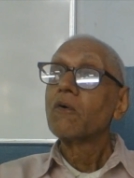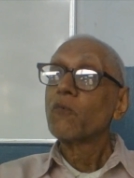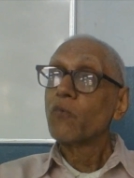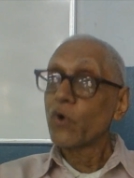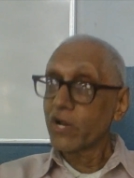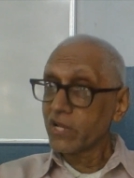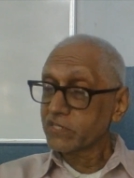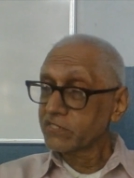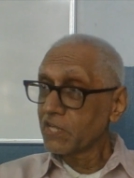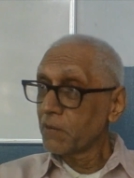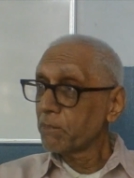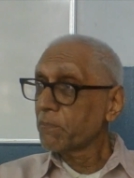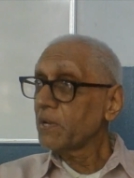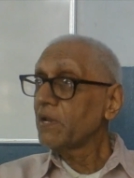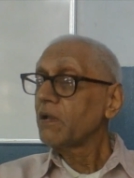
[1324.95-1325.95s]
For
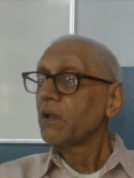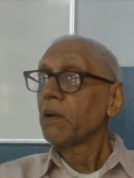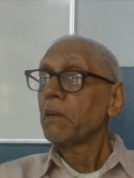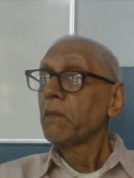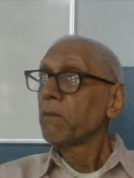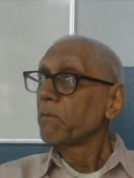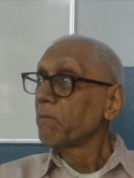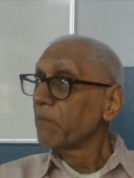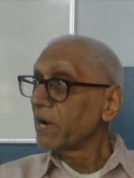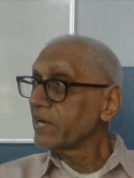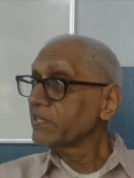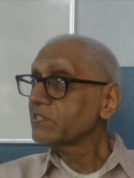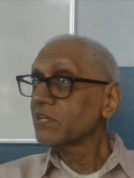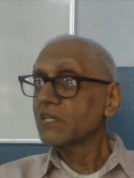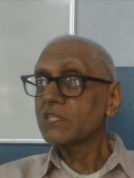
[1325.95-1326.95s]
example,
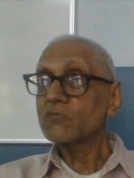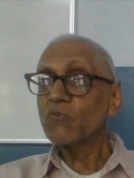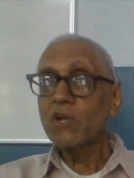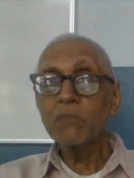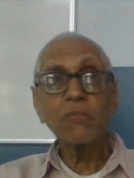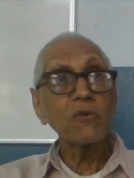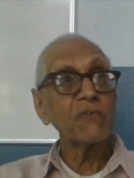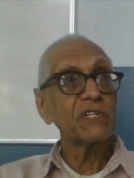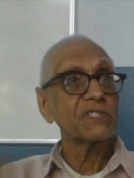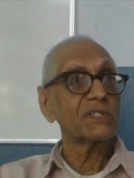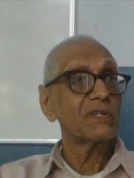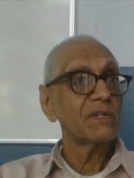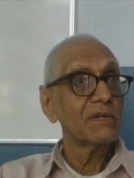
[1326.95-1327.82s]
medicine is one profession.